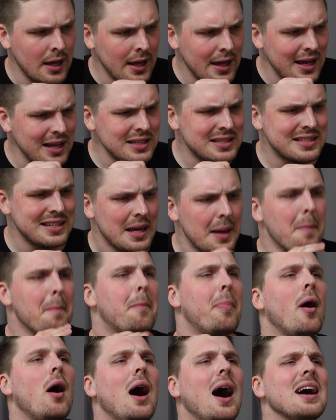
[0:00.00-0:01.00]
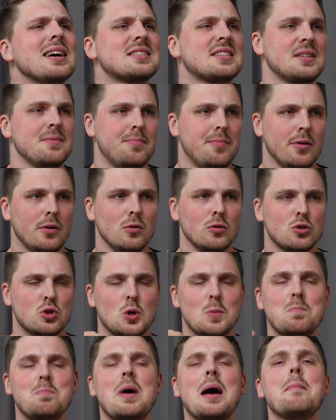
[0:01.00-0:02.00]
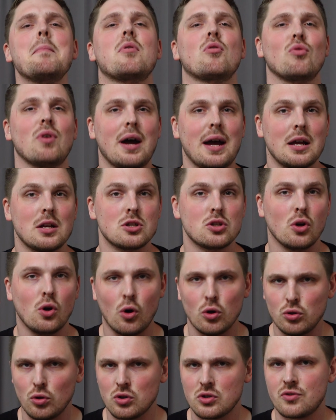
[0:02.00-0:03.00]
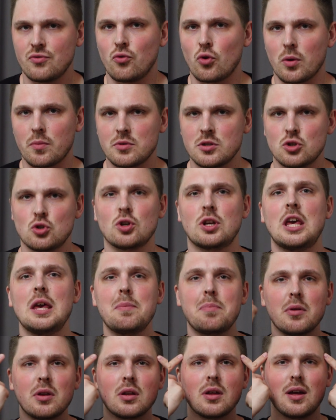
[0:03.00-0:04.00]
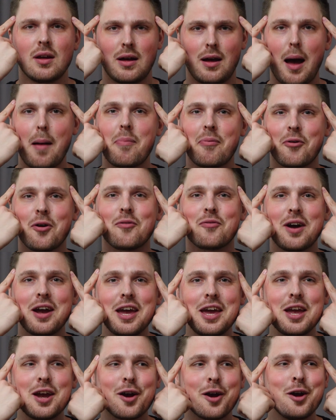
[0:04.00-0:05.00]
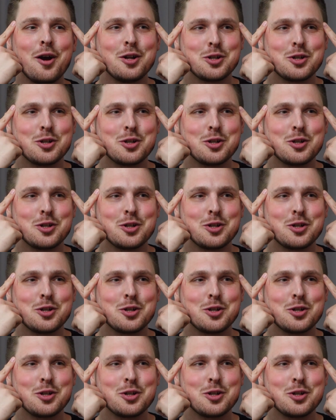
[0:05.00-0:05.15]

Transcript: It's impossible to memorize all those forms, to keep it up front right here,